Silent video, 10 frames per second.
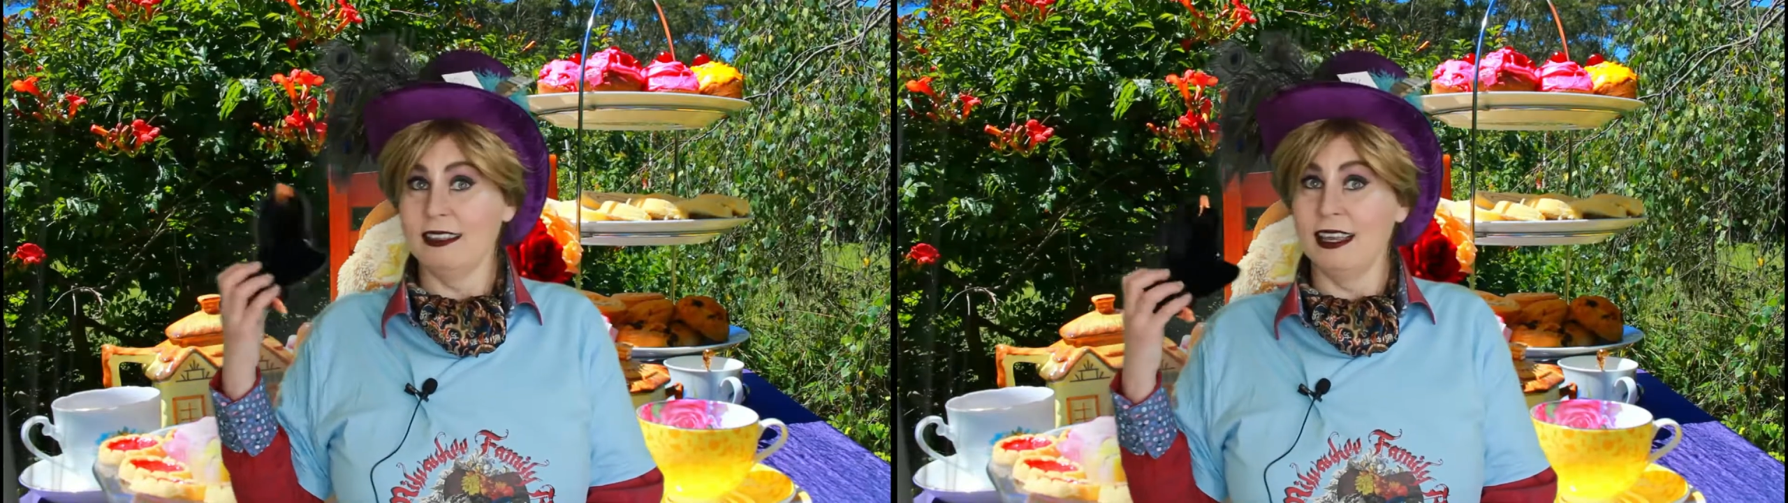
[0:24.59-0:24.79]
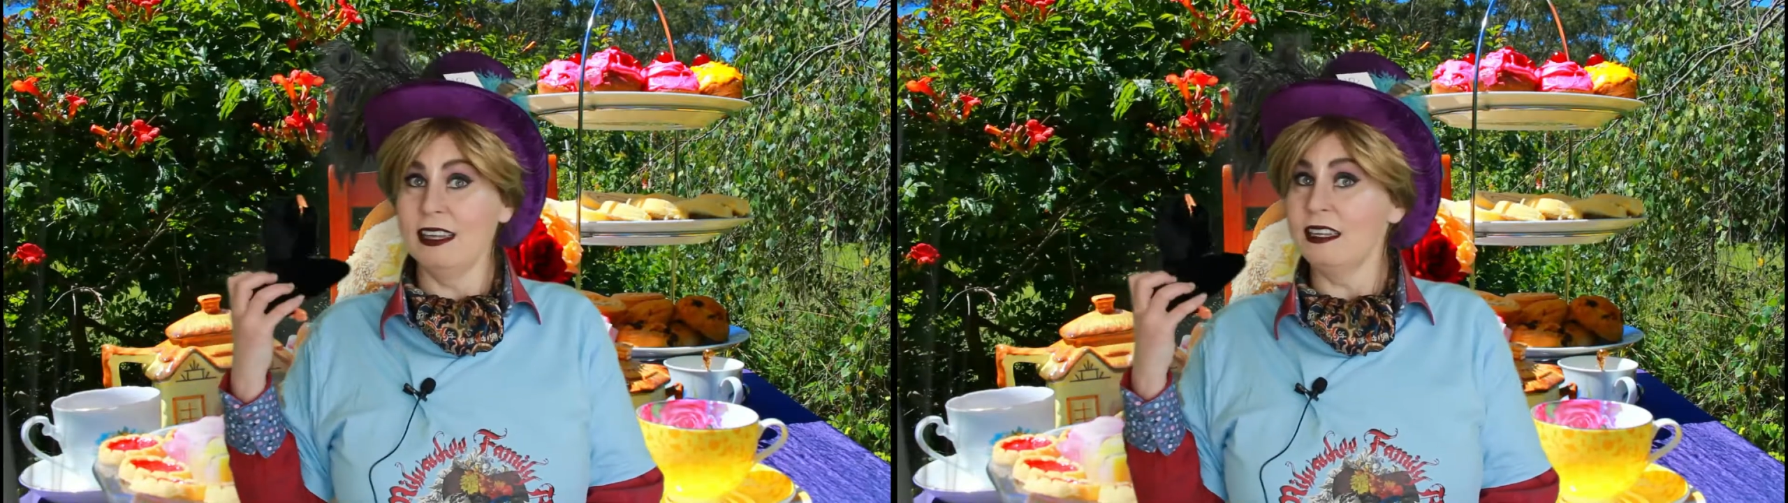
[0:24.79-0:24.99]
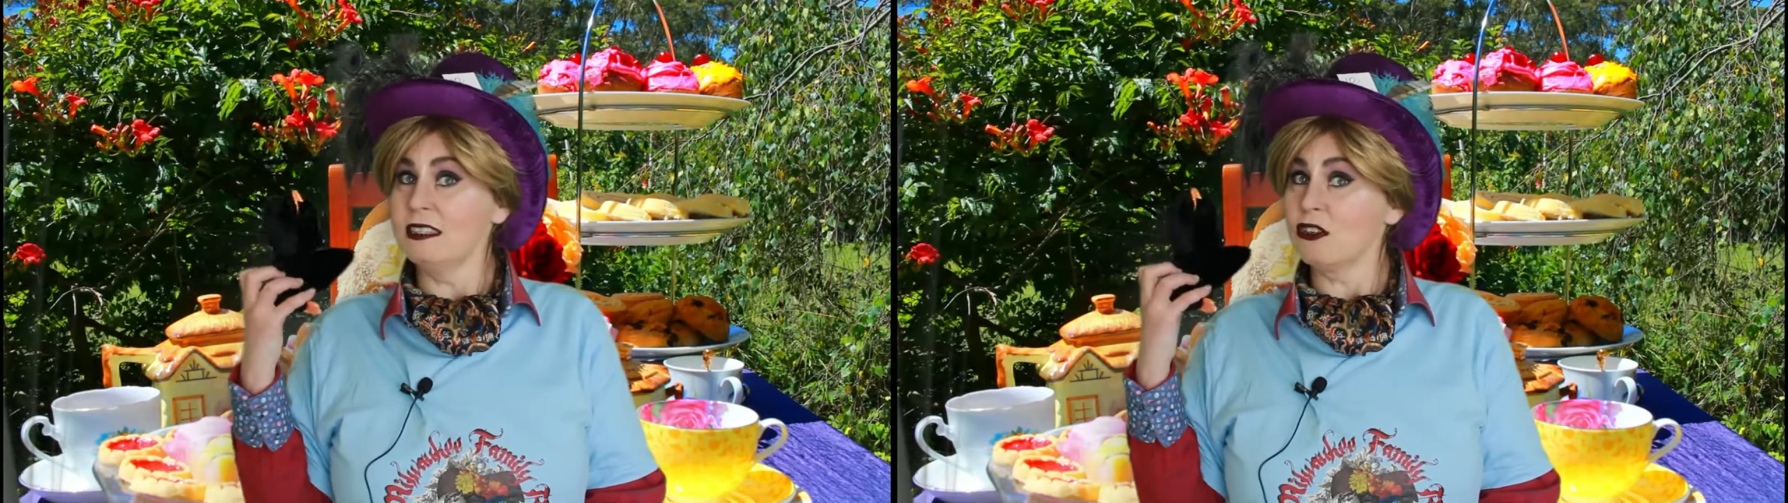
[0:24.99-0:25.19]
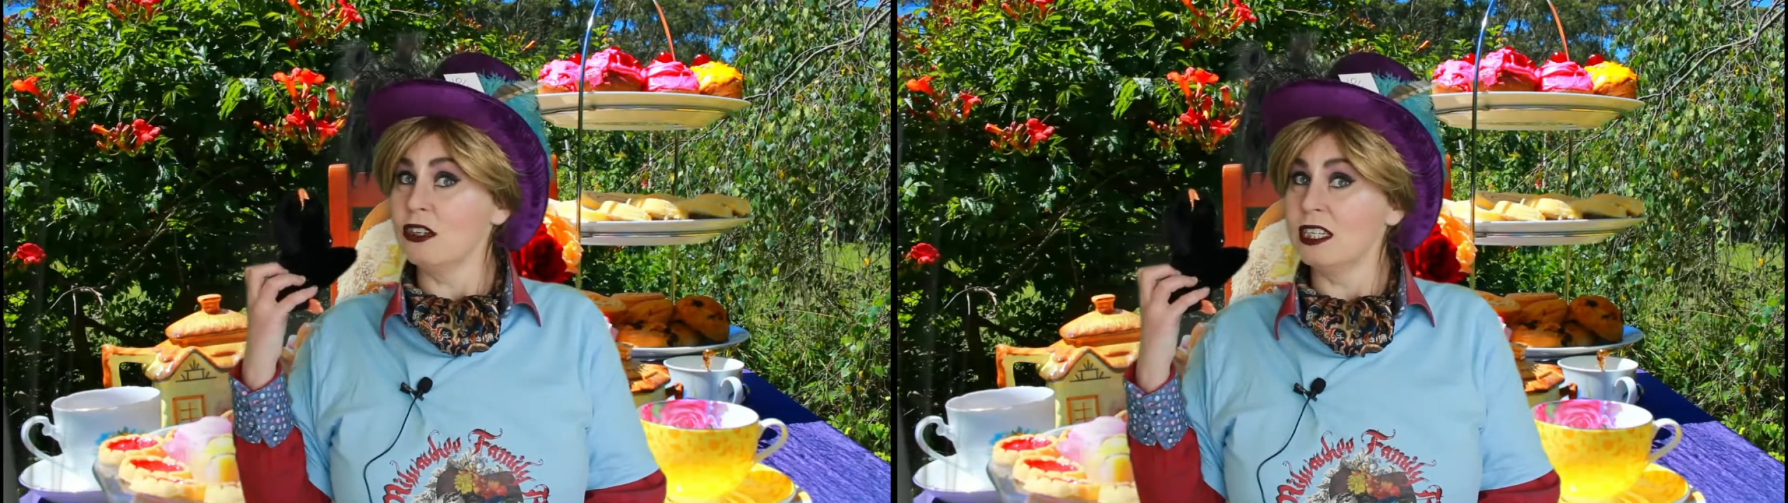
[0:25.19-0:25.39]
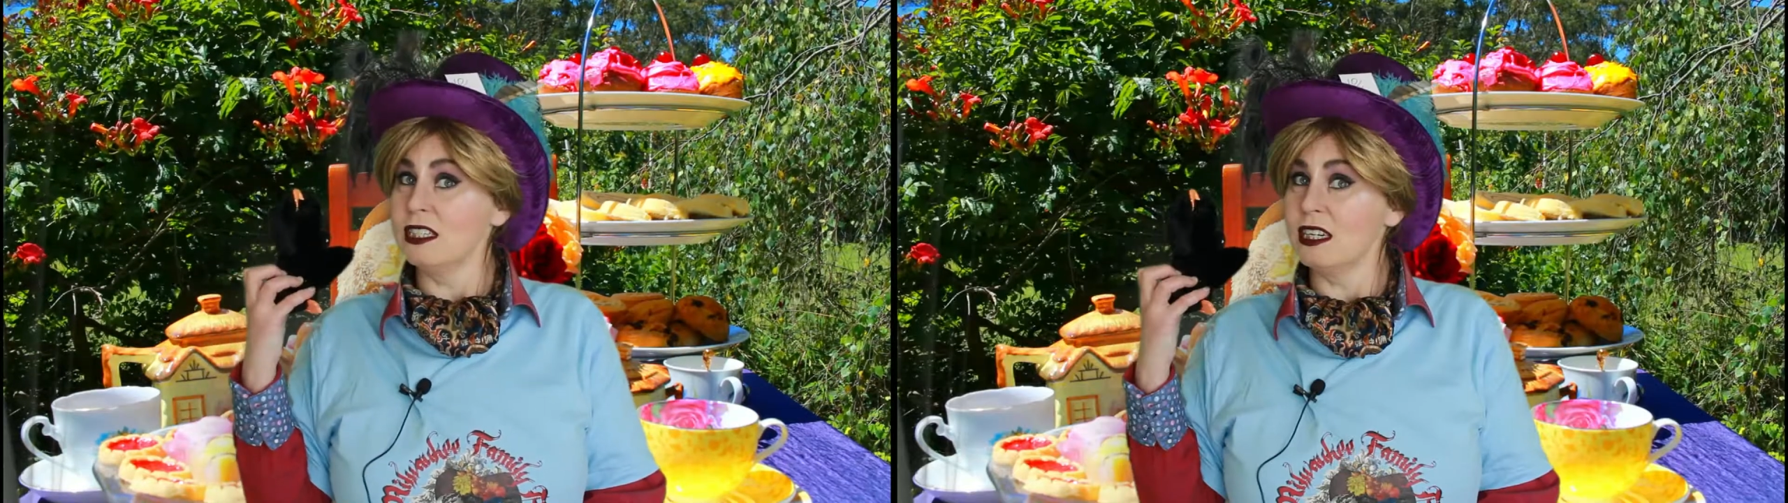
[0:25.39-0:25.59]
Yeah, it is
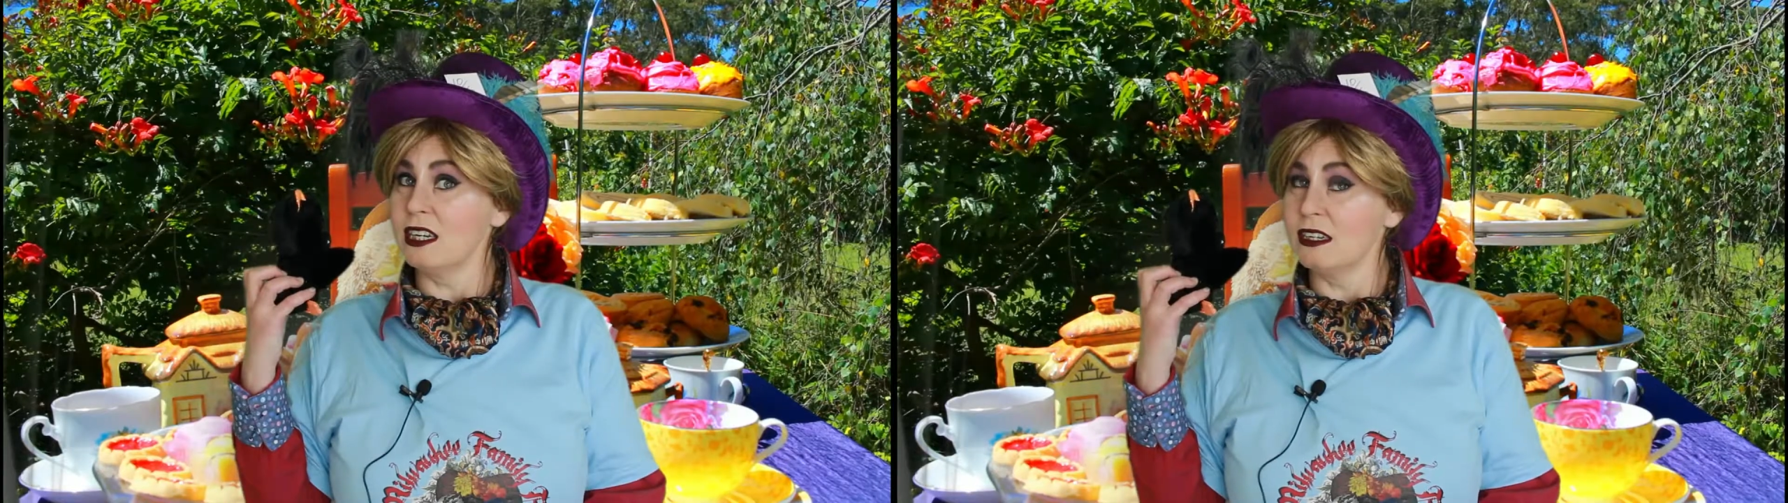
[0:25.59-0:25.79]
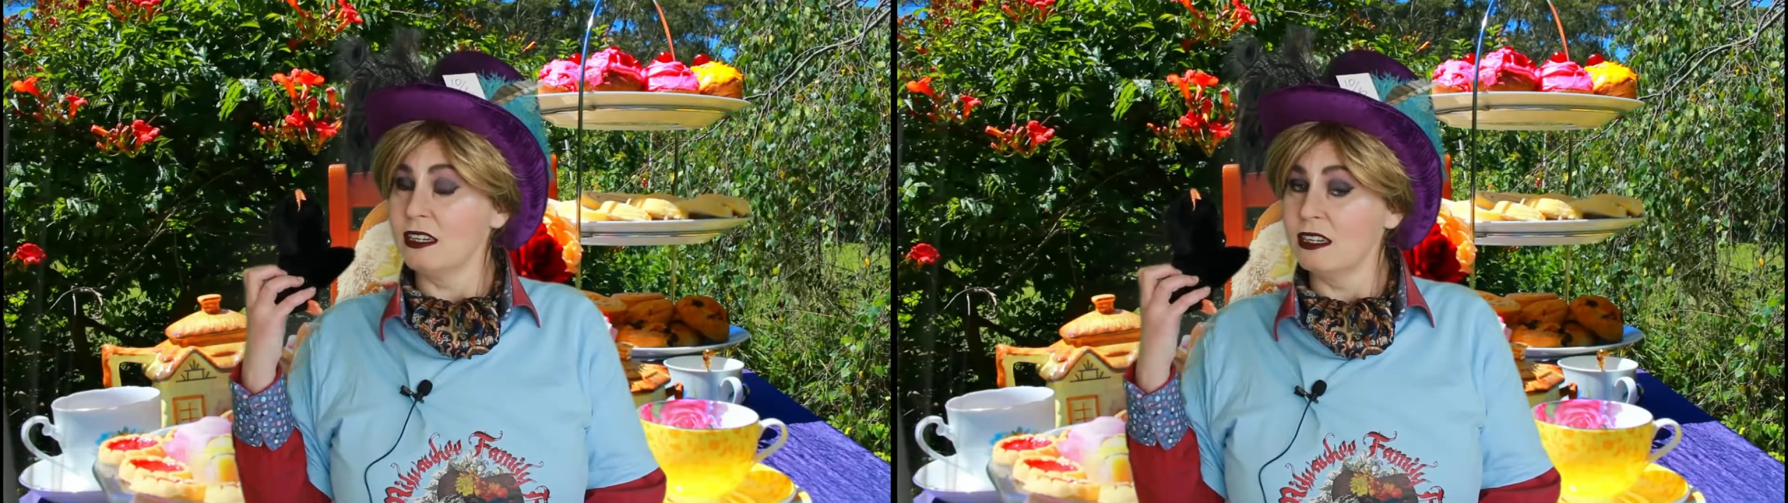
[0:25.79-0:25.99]
good, isn't it?